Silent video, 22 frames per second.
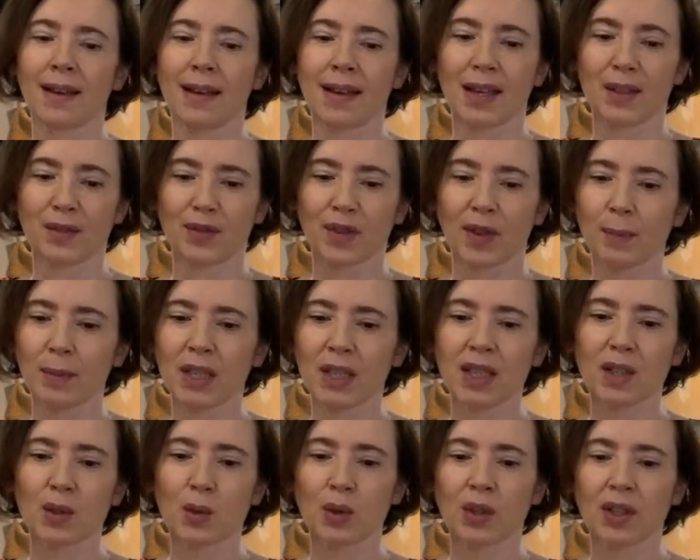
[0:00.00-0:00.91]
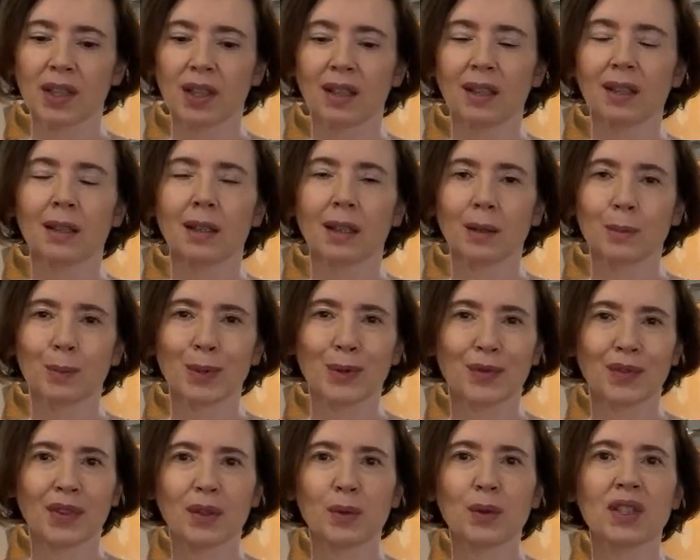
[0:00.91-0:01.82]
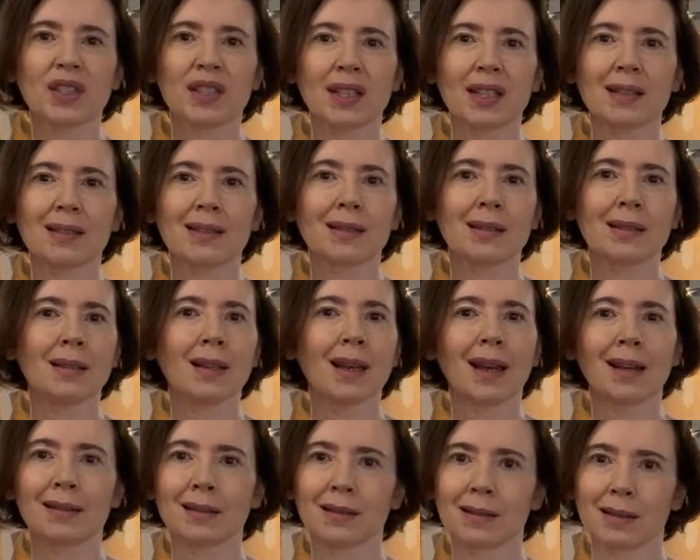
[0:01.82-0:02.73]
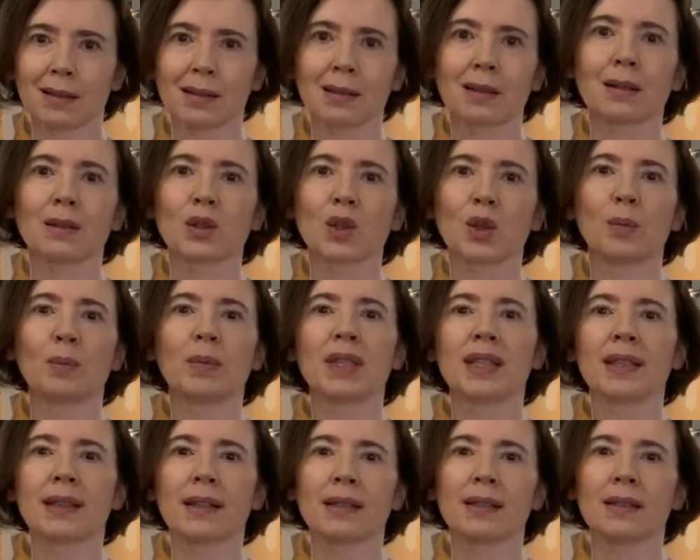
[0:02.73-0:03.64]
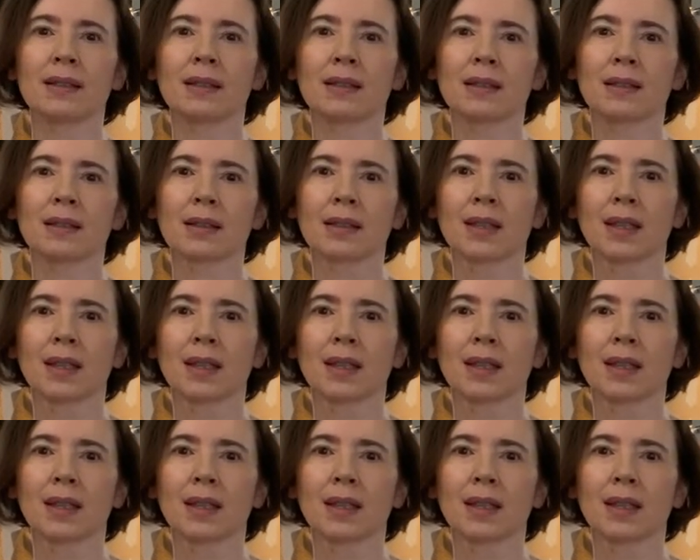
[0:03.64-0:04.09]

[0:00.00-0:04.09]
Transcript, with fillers: And family cooking can be very tasty and it's not complicated.